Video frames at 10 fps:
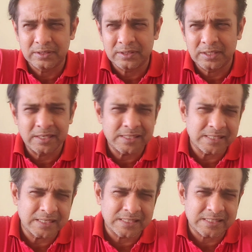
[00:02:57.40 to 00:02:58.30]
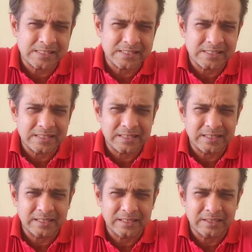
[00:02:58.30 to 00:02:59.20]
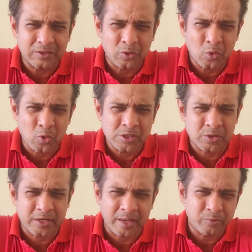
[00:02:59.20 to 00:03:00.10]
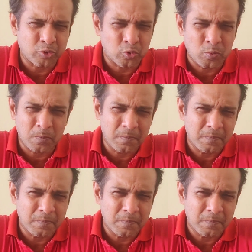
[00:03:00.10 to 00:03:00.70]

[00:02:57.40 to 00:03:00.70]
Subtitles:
36 crores came to